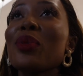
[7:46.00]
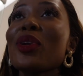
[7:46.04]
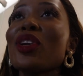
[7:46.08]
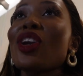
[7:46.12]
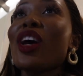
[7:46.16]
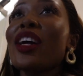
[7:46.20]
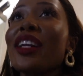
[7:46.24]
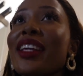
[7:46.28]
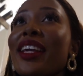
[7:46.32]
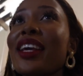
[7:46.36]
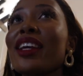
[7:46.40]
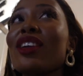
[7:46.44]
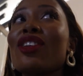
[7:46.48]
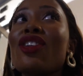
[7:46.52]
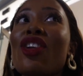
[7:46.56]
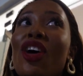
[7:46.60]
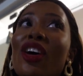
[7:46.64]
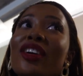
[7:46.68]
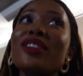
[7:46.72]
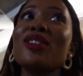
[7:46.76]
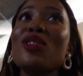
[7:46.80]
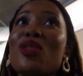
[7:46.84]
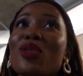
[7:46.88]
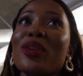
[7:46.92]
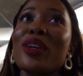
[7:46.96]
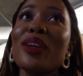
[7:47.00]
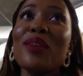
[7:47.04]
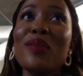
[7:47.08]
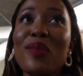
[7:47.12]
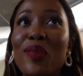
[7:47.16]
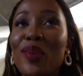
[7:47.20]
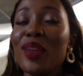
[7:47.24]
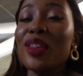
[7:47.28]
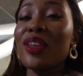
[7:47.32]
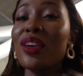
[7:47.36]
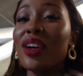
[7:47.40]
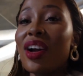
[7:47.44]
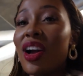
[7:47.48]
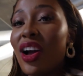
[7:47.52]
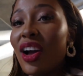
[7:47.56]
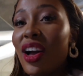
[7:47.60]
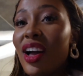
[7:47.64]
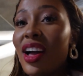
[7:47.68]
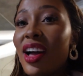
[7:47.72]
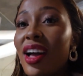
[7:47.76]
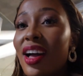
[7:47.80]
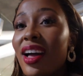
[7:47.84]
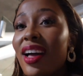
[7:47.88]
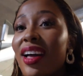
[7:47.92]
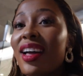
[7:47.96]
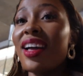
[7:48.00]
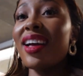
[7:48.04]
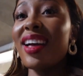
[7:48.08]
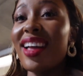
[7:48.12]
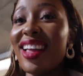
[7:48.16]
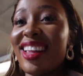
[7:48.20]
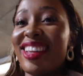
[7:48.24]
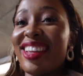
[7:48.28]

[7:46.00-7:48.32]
we not get lost looking for the car?